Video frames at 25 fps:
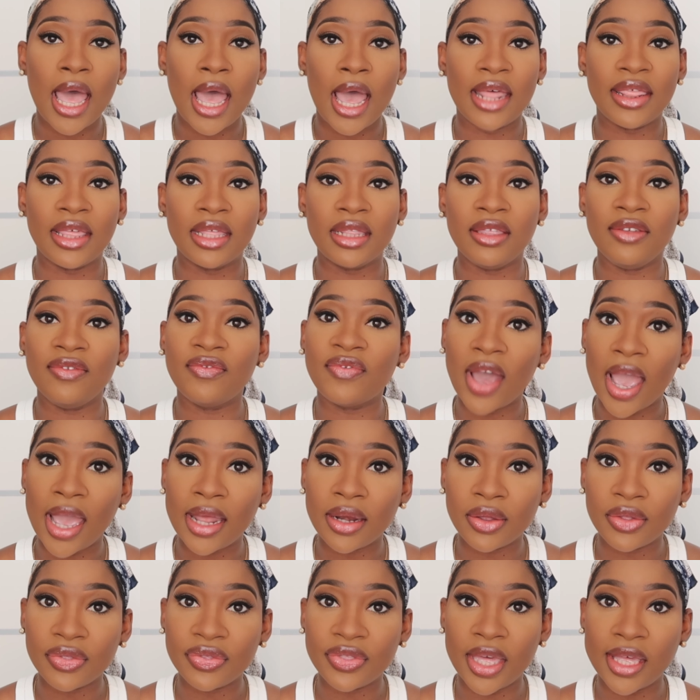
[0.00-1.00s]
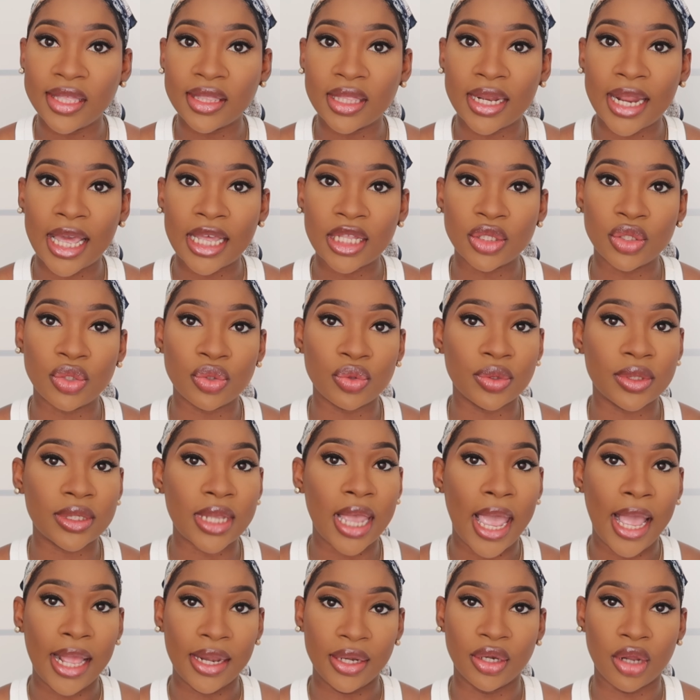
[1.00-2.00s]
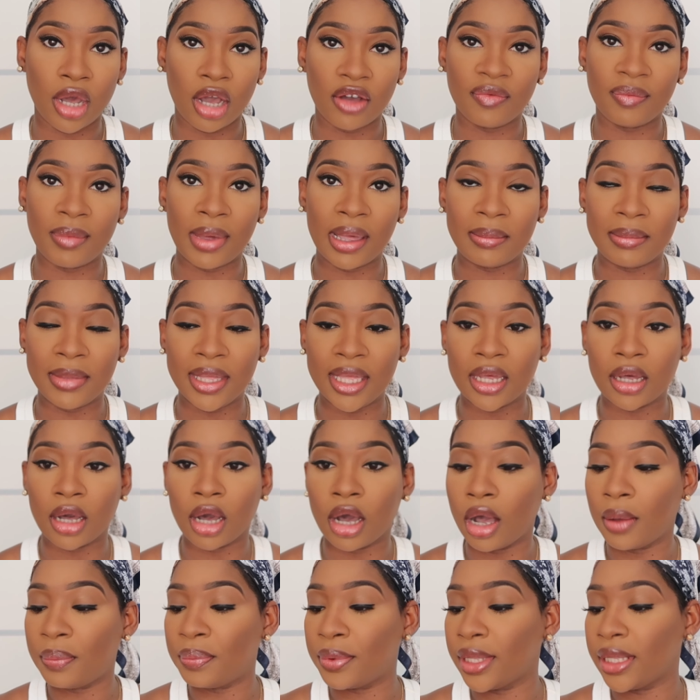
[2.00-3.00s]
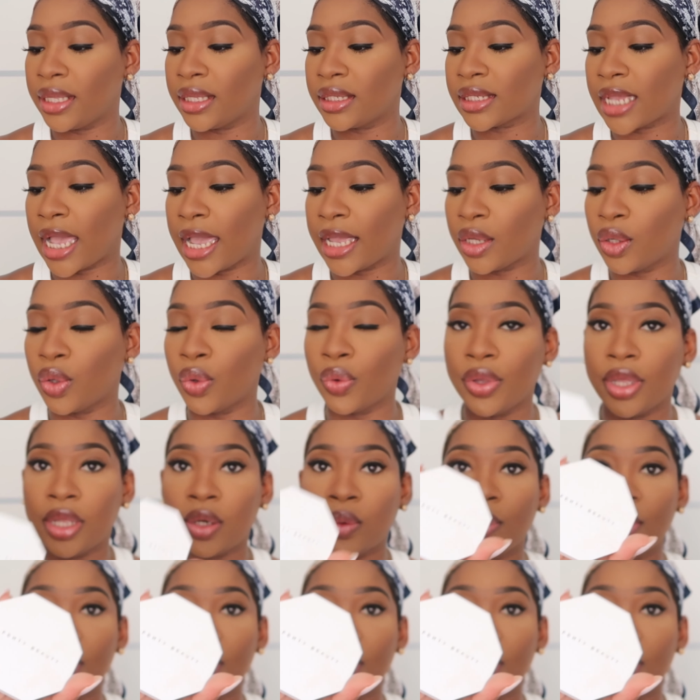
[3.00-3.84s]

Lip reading: And then the final thing that I do to end off my makeup is I go in